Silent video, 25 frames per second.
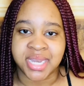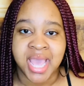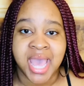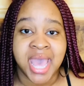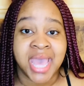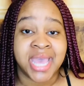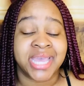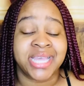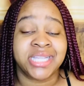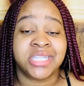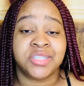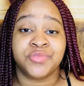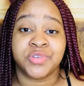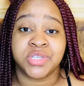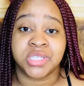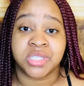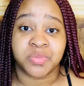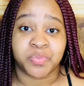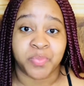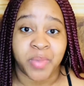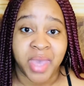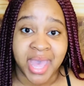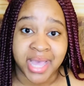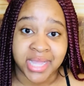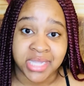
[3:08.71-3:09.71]
it's
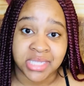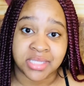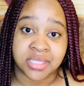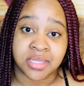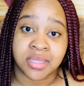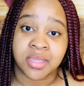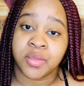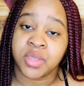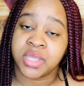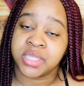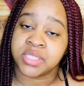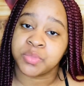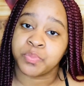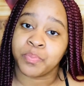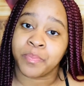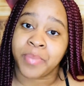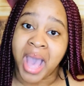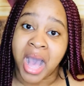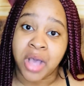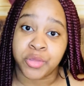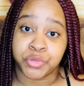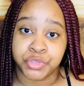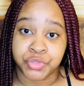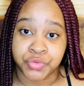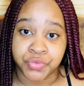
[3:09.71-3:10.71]
respect, it's
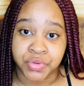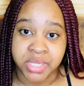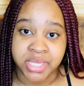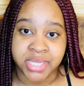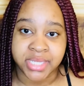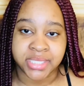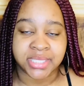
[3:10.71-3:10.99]
boundaries.